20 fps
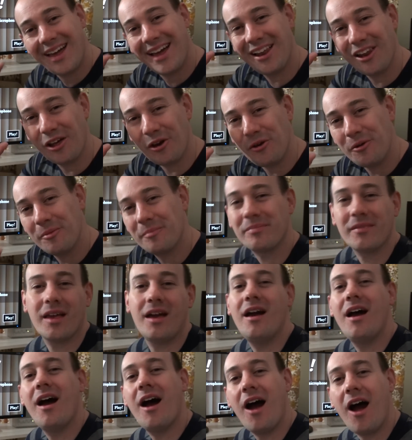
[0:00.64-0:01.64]
Hello,
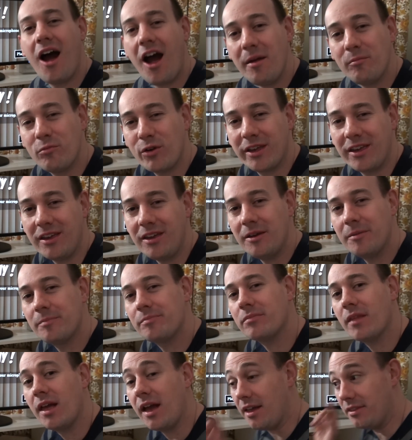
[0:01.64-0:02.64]
I'm Ricky,
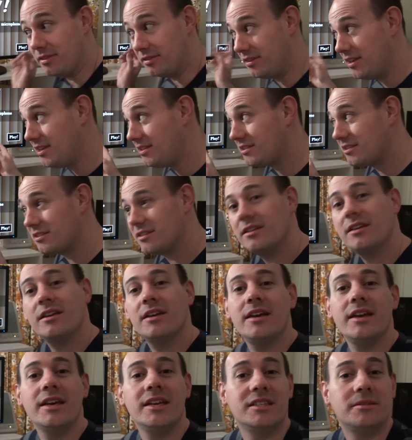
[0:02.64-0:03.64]
and this
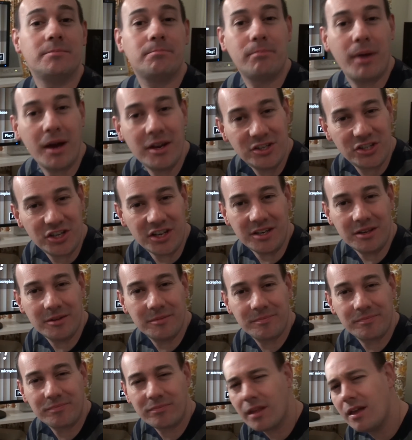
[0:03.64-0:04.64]
is Punchy.
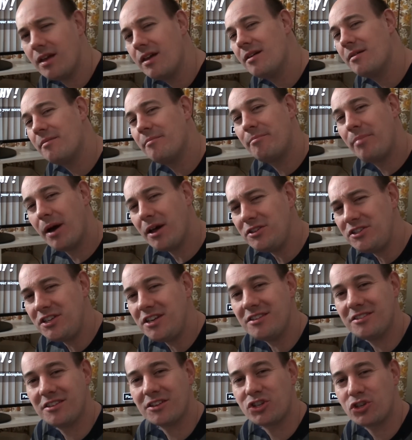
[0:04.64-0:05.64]
Punchy
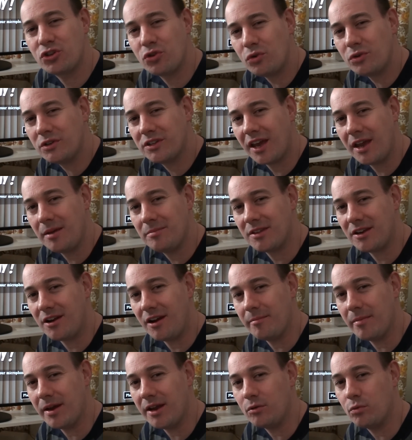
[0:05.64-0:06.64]
is a short game that I
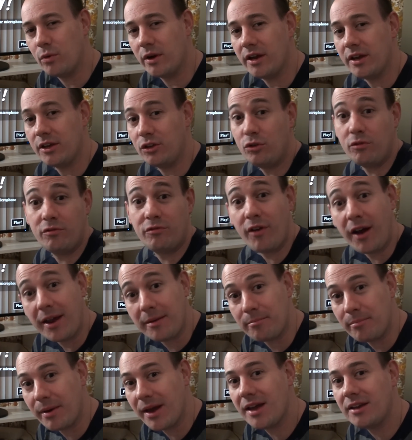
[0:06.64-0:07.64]
made where you
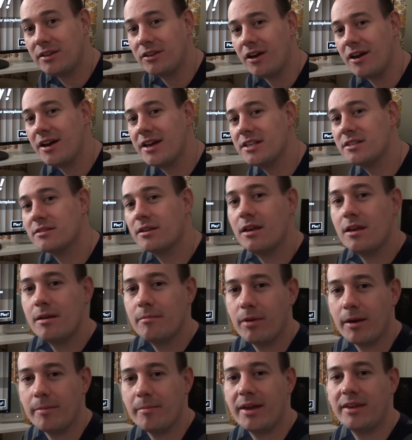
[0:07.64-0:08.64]
fight bad guys
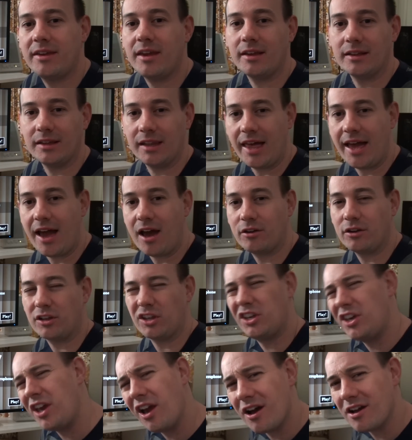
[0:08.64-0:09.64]
by making loud
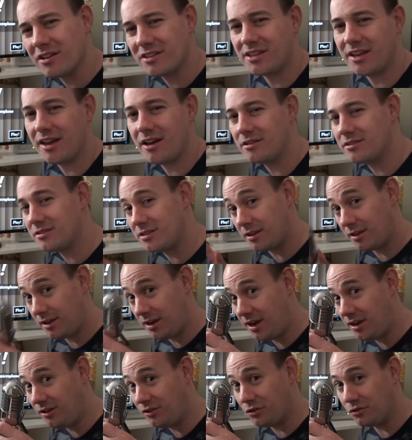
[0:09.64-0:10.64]
kiai sounds
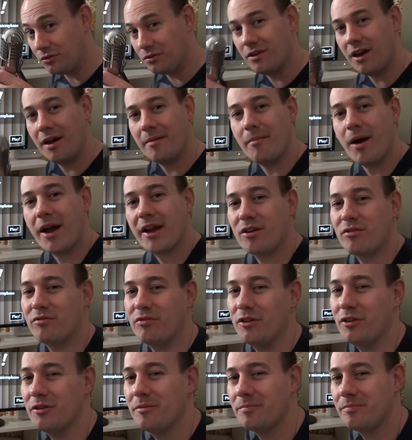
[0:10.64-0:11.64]
into a
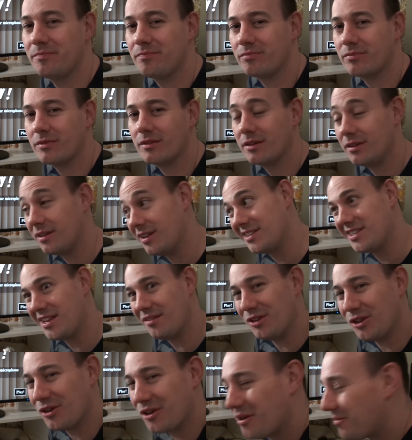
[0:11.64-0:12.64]
microphone. Let's have
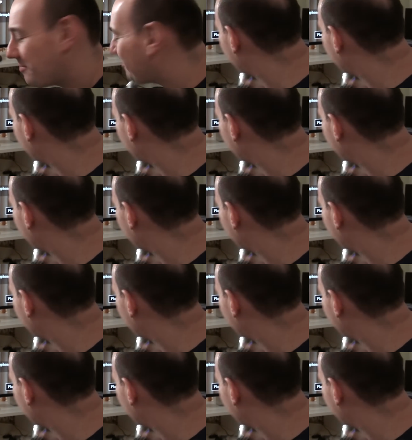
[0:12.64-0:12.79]
a look.